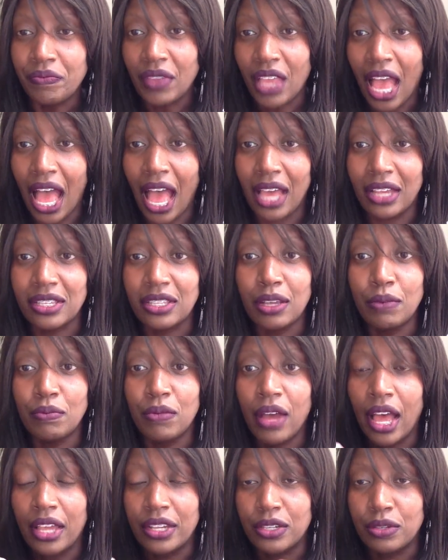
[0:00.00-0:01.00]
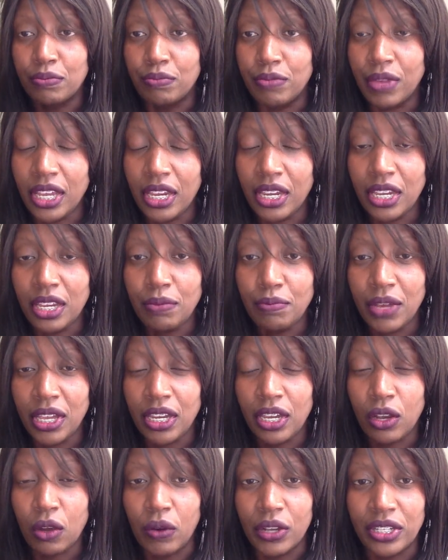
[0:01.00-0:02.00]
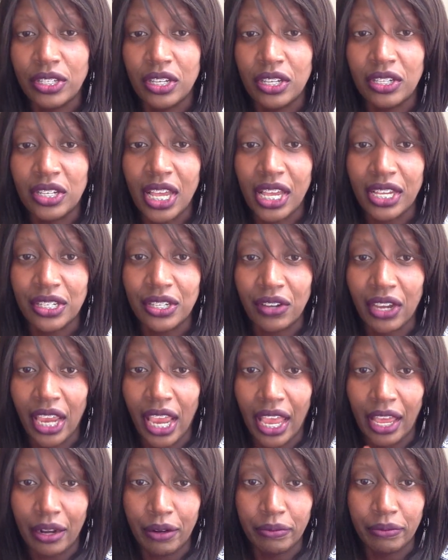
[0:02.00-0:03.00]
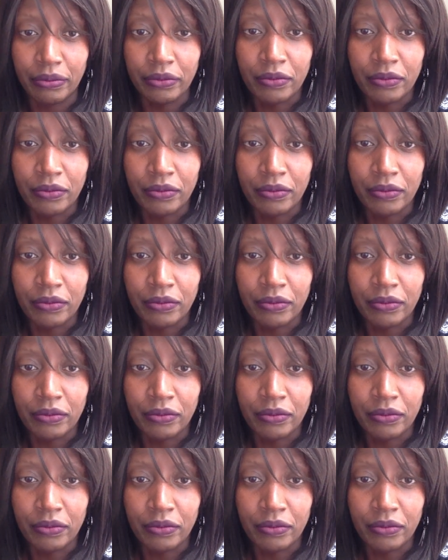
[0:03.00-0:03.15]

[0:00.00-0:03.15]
Ask them as many questions as you can.